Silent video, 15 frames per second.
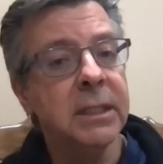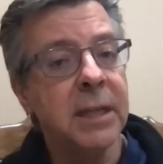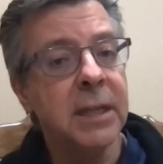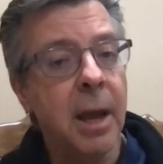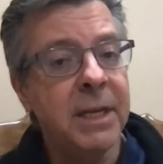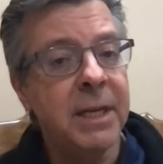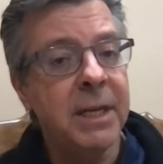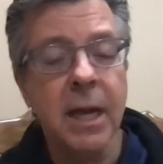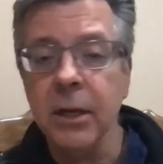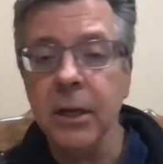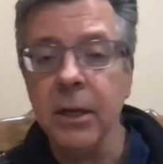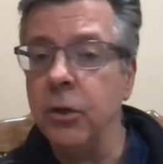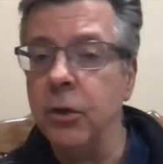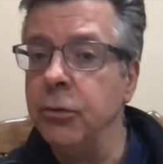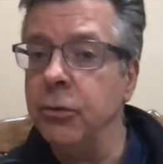the tummy
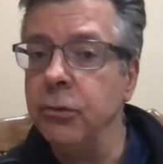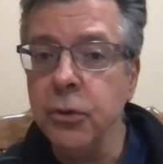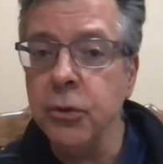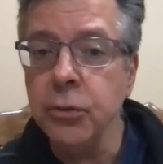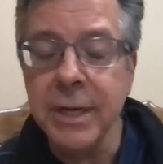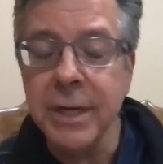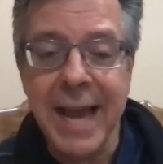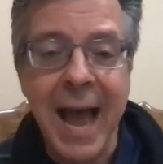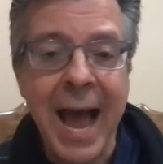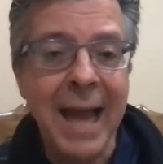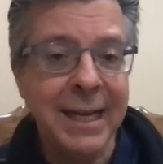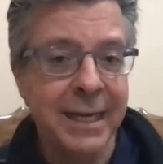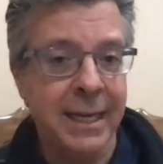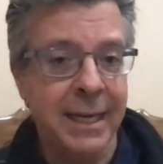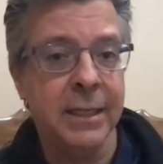tuck, you do
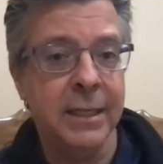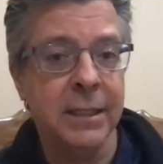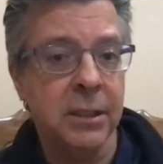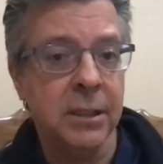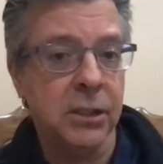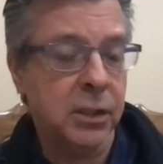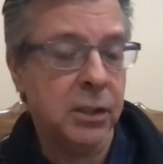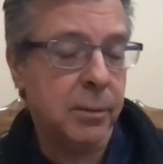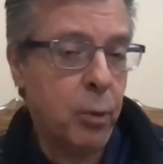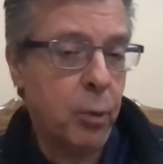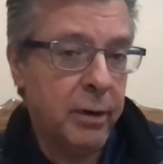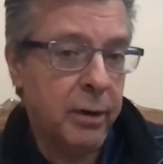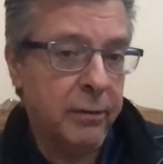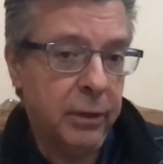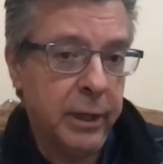not cut into the
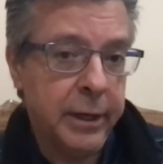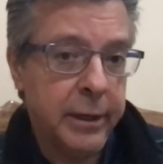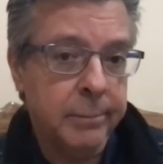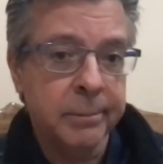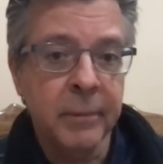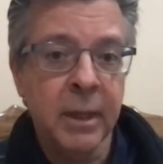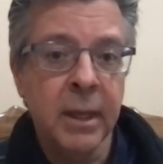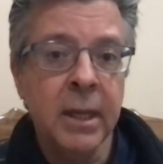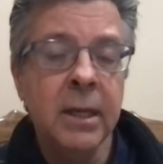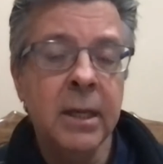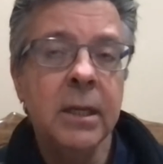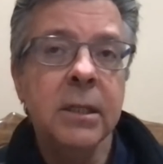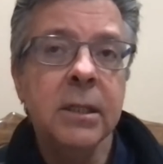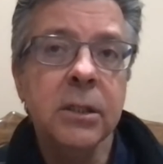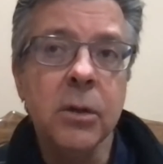supportive layer.
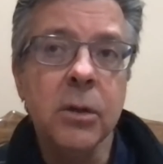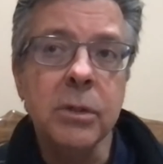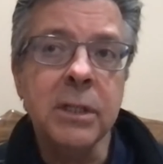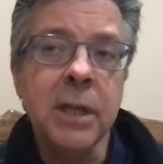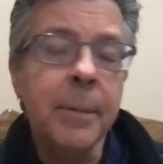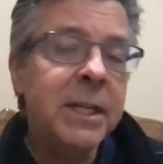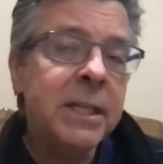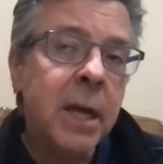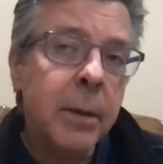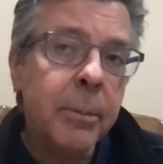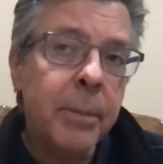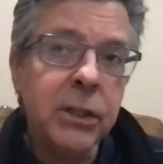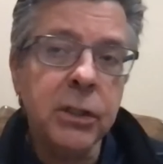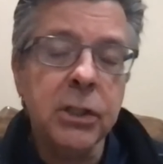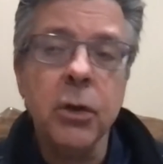So tummy tuck
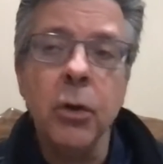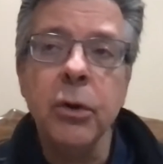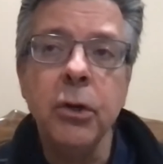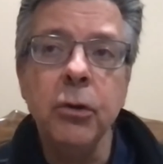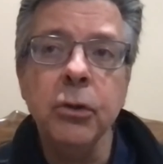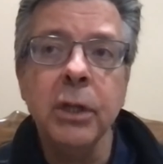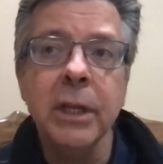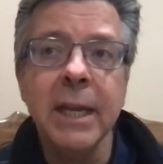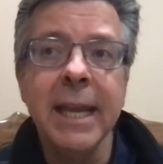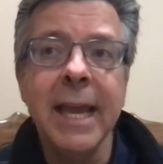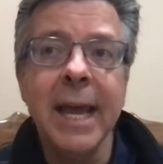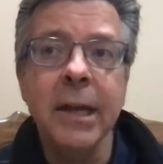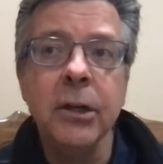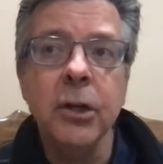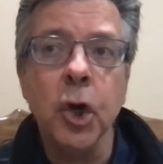patients don't usually
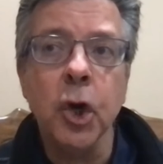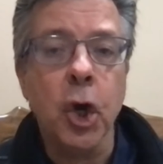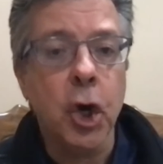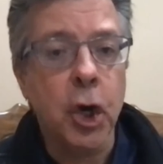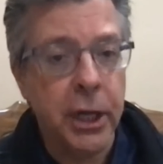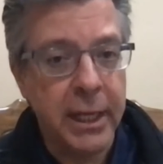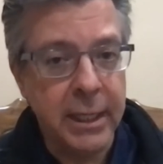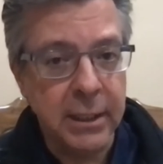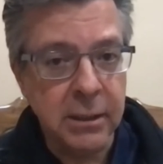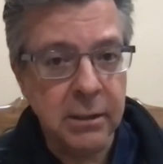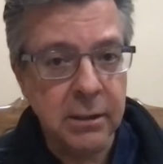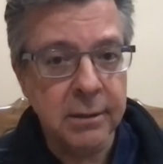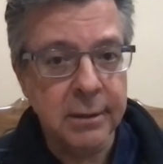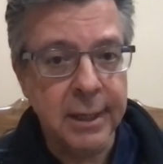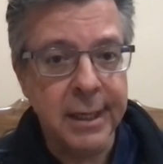get
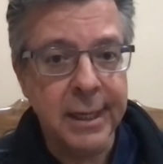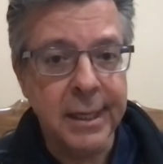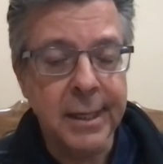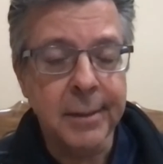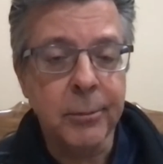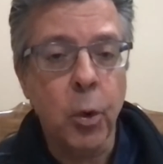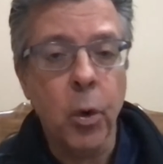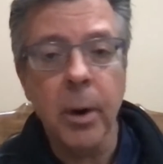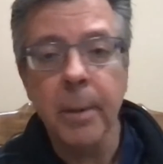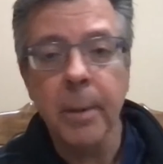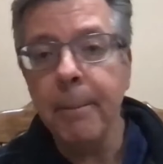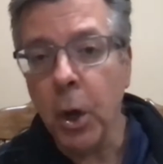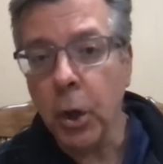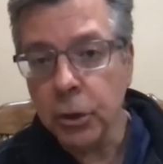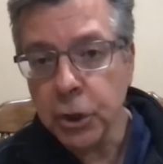hernias um, or
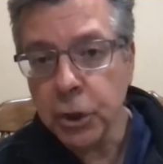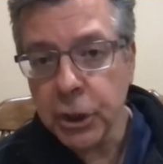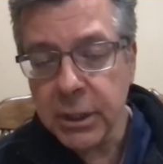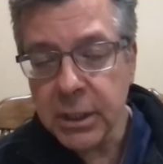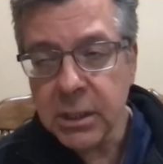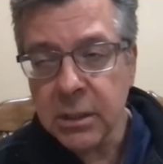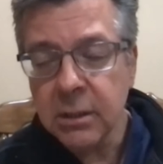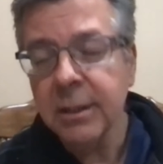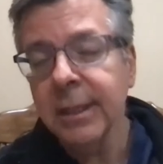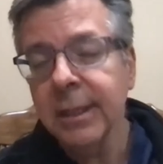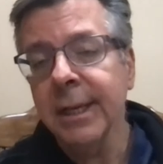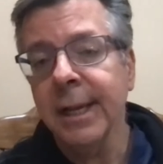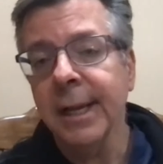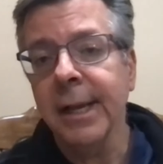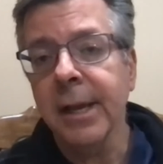bulges,
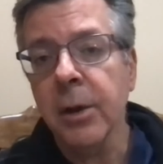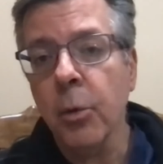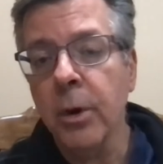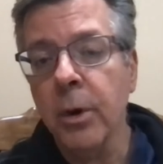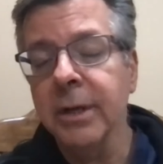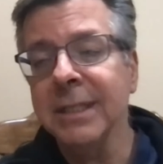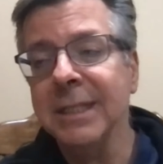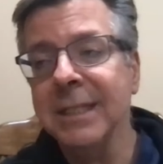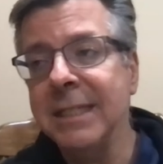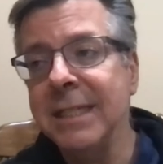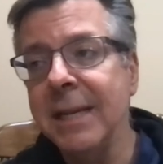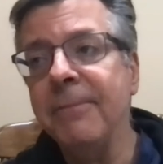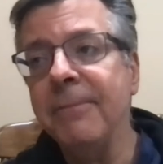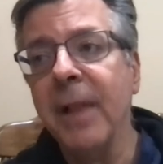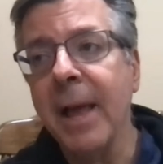uh, whereas
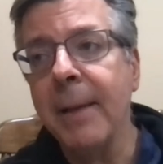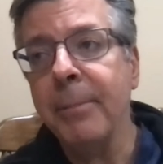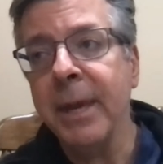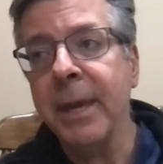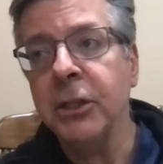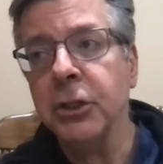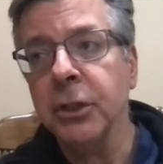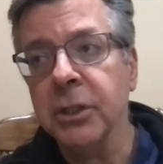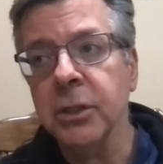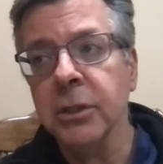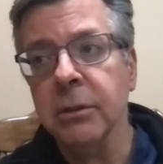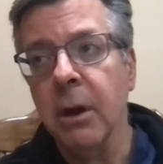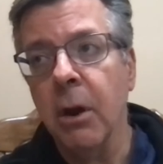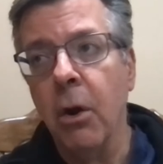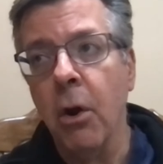DIEP flap
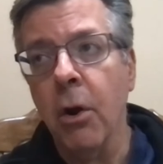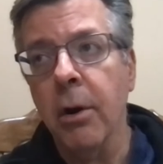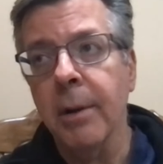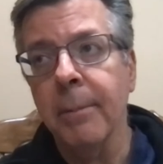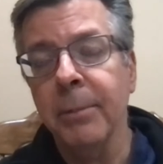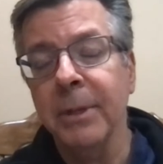patients are